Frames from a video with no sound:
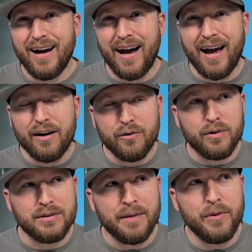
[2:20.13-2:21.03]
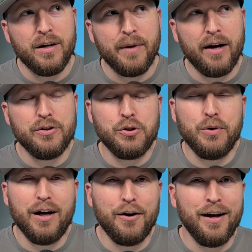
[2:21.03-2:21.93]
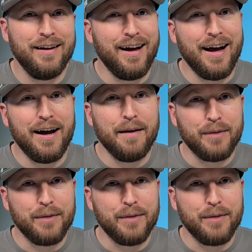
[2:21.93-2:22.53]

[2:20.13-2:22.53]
I don't know, something about it too. I'm